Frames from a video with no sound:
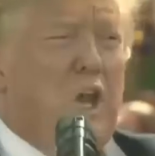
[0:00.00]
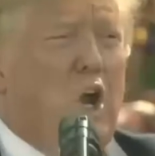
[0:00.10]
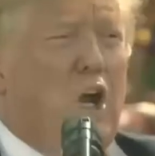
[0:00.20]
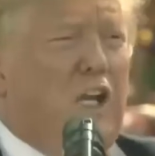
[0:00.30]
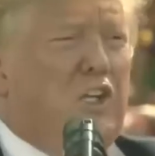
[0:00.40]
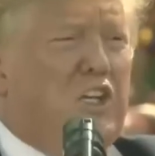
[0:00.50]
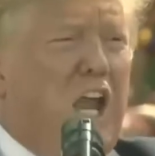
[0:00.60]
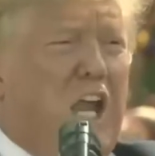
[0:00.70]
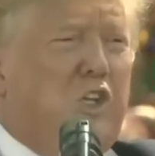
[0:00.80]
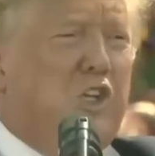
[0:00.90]
early
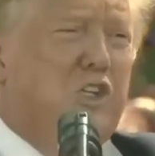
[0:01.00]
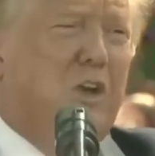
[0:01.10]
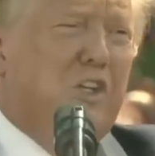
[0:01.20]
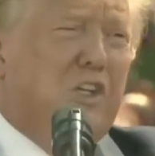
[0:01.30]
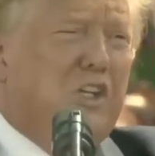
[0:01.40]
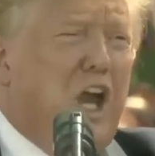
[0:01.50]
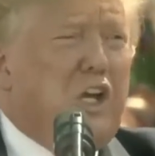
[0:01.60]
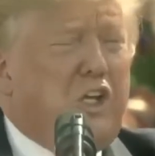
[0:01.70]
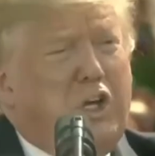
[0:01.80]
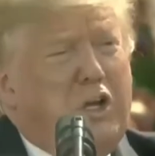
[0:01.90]
stages of
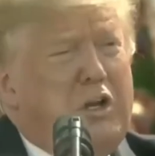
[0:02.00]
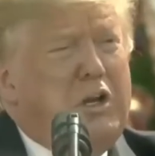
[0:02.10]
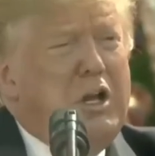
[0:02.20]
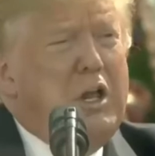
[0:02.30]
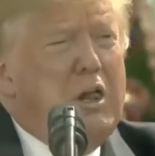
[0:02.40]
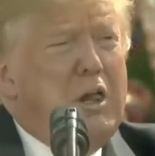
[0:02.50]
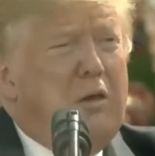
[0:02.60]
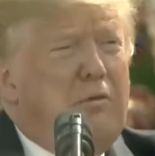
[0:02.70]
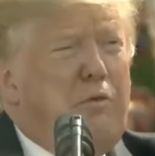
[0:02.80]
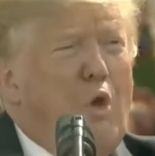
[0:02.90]
discussion
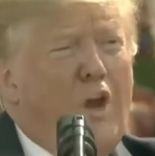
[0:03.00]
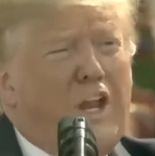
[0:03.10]
for an